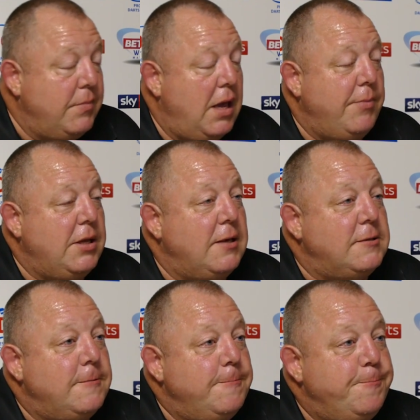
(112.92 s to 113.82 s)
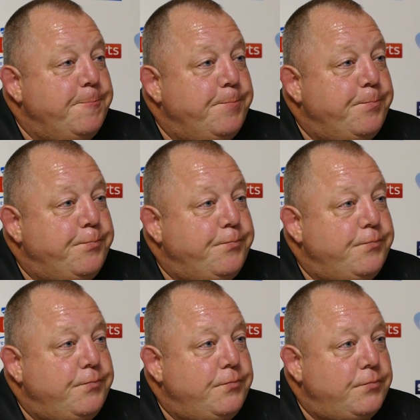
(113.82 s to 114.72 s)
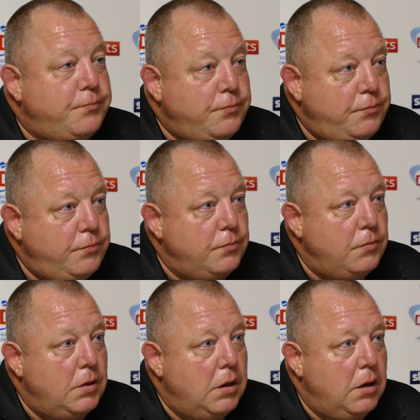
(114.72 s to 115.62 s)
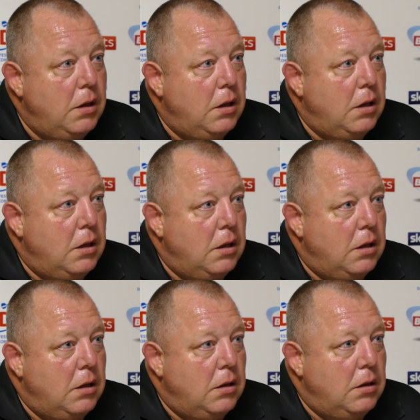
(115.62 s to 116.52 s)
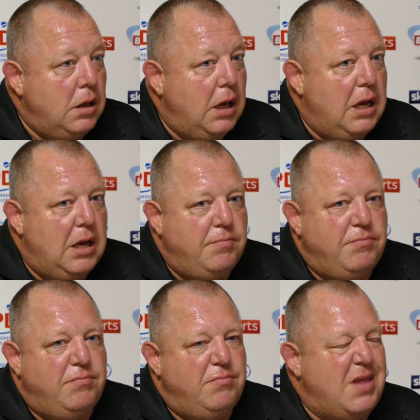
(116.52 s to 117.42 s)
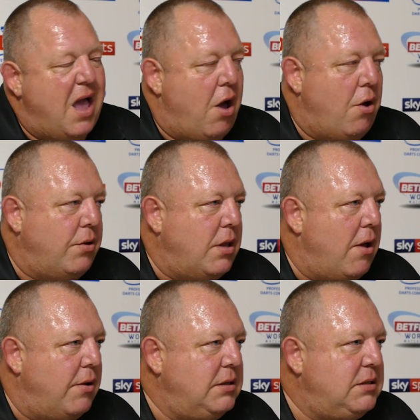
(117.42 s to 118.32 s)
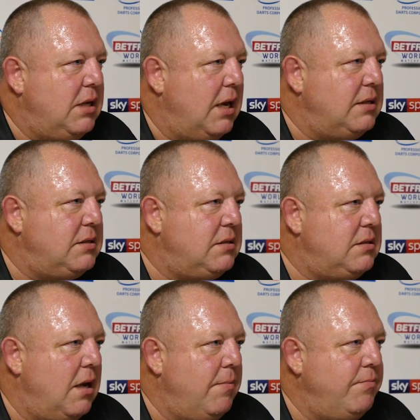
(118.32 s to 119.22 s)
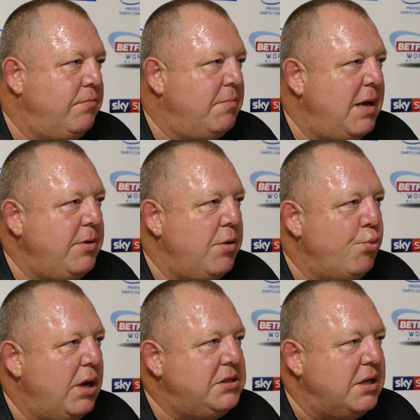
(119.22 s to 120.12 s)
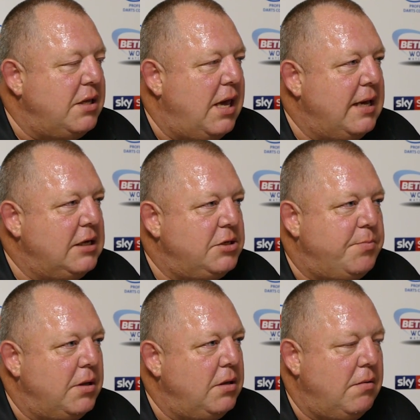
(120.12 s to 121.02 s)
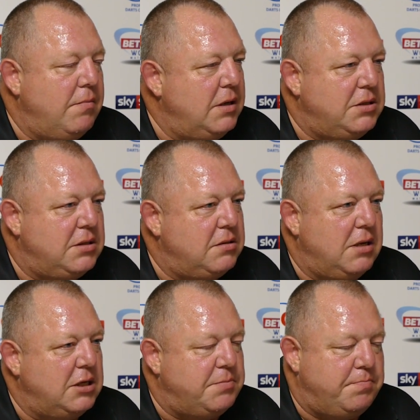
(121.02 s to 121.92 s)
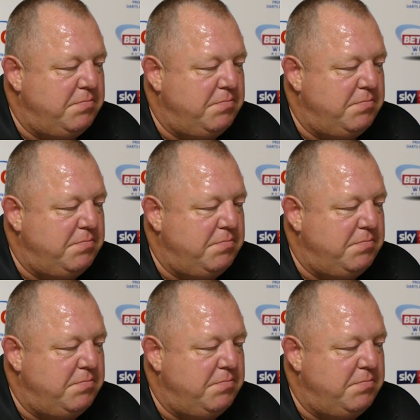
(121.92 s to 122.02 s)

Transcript: happy days. Is that one of your best TV performances and results um, in recent years? No, no, it's it's um, maybe in recent years, but not, it's, it's